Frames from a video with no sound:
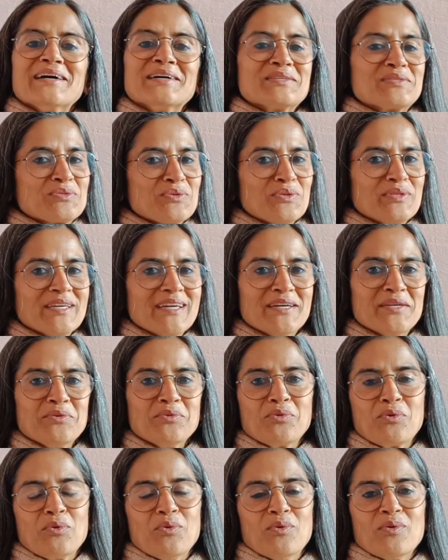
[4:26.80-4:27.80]
So there
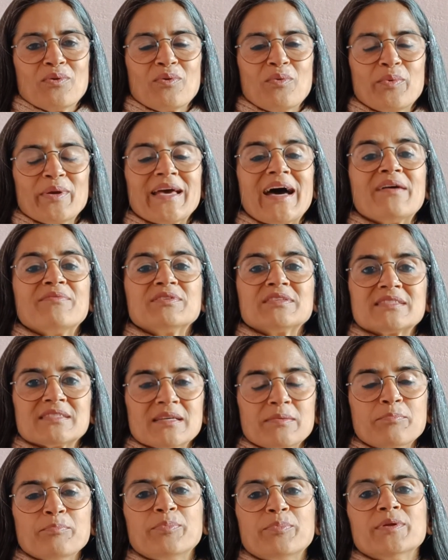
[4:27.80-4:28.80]
you go. We have a
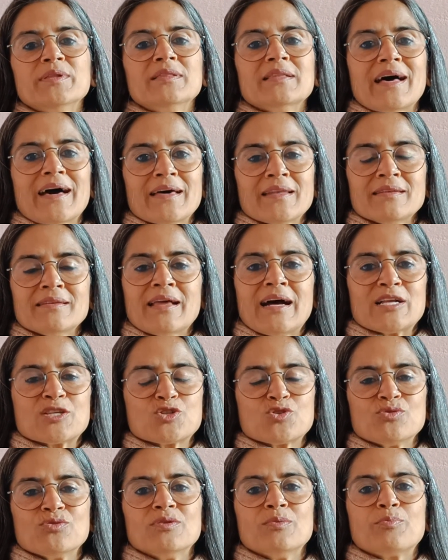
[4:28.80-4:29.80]
simple and
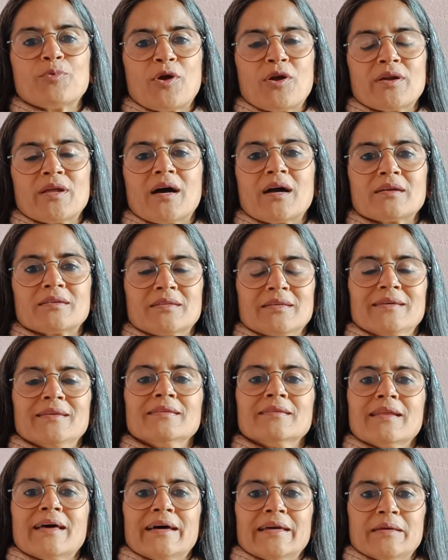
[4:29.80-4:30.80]
natural product
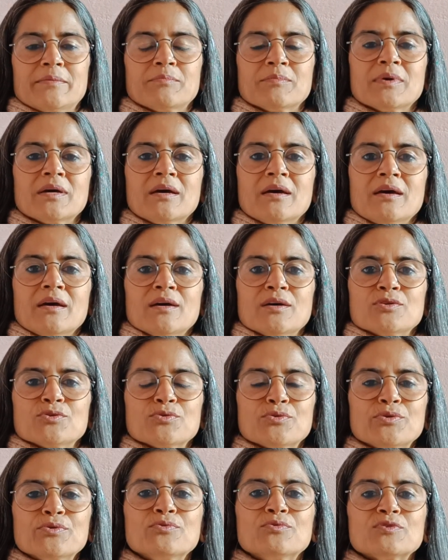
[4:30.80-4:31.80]
in lime to
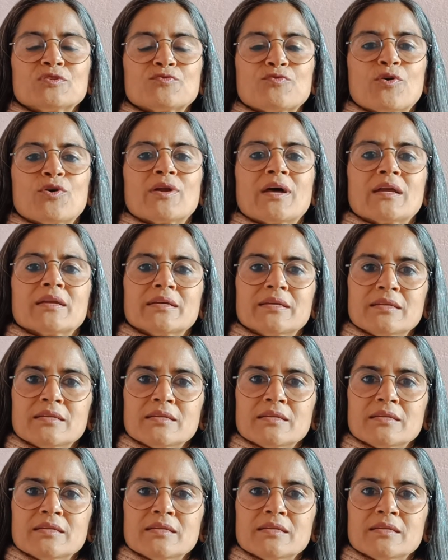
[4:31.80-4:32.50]
use for our